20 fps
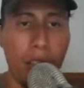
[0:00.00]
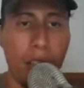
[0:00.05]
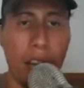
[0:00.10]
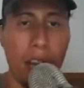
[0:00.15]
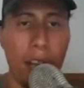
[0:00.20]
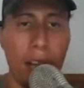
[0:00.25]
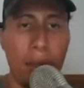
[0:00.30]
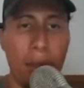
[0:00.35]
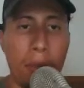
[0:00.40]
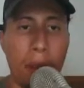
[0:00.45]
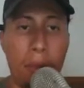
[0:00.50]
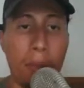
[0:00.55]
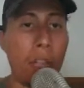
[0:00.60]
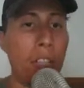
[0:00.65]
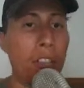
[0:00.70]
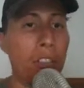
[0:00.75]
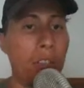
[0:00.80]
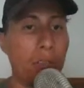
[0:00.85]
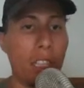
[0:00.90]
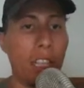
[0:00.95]
I'm
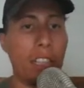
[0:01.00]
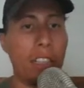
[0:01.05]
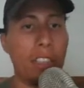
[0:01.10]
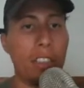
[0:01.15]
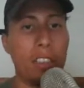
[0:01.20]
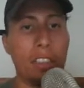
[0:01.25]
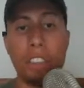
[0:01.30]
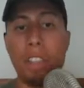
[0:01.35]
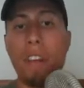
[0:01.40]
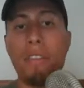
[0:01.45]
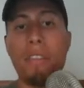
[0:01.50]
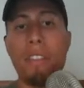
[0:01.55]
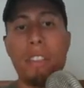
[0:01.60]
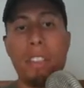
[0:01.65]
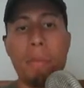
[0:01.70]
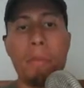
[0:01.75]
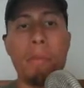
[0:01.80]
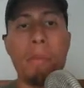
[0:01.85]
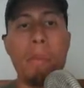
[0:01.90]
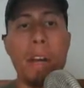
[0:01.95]
not sure what that is just off the
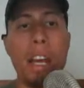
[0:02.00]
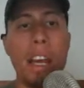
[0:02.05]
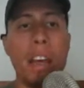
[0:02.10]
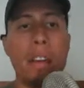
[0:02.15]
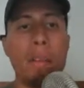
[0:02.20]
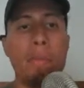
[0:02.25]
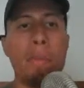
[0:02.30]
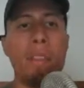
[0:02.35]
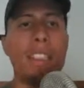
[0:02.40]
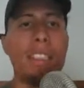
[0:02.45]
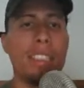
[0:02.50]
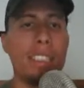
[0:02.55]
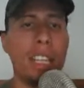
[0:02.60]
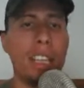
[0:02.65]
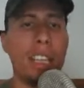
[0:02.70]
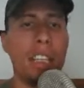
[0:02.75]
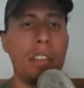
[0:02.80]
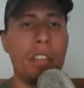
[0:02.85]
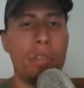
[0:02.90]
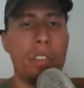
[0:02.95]
top of my head, but let's say
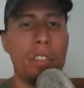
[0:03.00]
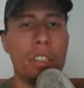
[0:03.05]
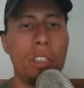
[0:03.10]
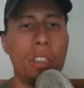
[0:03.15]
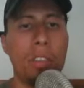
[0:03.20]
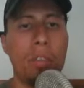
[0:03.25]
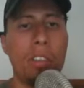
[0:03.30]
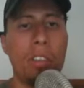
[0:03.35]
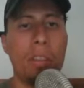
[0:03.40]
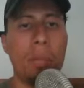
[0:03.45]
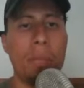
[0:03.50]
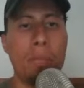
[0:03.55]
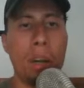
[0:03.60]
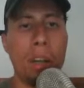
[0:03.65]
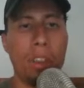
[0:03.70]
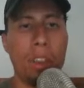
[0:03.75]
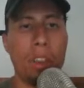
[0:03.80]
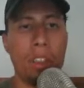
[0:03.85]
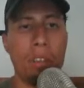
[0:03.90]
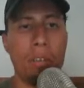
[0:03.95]
that you were just doing the
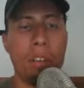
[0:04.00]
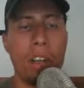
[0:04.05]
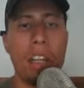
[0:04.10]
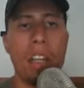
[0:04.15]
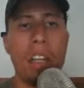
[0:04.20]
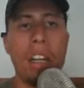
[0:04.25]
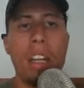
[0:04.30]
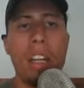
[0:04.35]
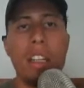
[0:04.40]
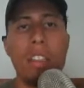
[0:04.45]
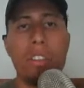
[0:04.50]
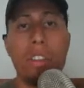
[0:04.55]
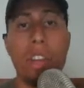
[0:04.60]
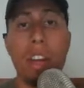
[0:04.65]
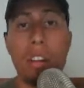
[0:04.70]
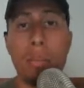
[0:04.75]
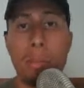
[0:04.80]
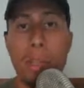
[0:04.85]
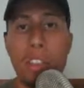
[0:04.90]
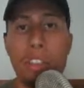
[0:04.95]
monthly, right? So that
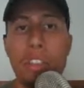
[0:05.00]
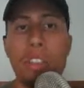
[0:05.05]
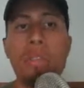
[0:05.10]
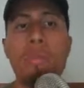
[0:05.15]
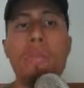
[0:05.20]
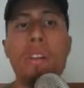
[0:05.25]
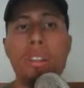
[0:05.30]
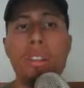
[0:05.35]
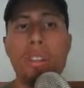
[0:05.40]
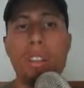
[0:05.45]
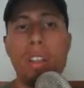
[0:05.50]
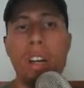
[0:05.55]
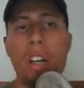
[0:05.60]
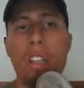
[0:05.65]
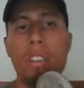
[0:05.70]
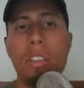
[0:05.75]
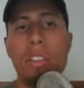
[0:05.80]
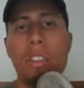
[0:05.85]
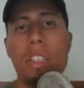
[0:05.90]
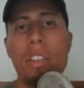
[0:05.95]
would be
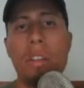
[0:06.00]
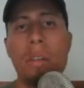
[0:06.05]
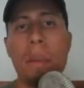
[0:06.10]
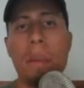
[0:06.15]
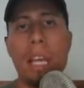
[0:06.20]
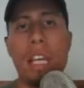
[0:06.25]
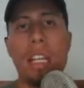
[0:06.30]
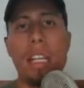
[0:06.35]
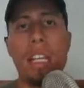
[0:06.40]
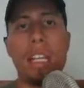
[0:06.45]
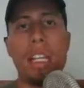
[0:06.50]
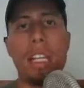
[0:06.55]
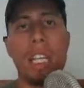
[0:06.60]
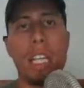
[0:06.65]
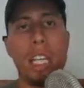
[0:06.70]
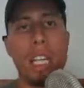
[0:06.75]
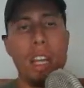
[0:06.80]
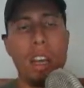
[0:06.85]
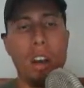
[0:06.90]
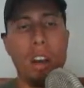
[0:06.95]
$200 that you're paying
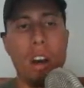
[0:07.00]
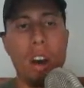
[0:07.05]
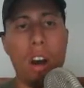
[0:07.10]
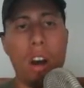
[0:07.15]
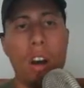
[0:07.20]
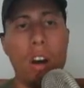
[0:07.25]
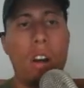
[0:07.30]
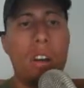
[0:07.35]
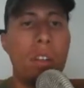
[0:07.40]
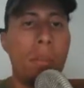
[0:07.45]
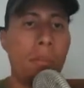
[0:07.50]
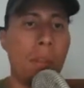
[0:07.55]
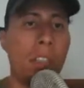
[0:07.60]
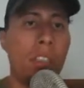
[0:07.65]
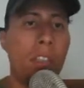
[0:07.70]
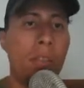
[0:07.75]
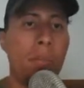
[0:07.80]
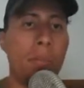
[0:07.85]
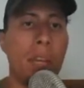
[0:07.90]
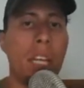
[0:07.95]
on a
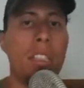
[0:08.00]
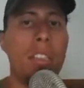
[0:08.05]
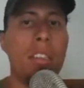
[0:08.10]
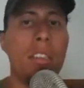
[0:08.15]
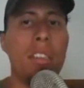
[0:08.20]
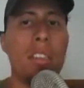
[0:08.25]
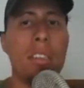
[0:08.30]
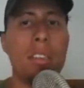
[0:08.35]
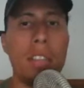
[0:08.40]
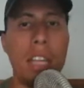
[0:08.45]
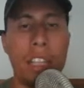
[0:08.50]
monthly basis.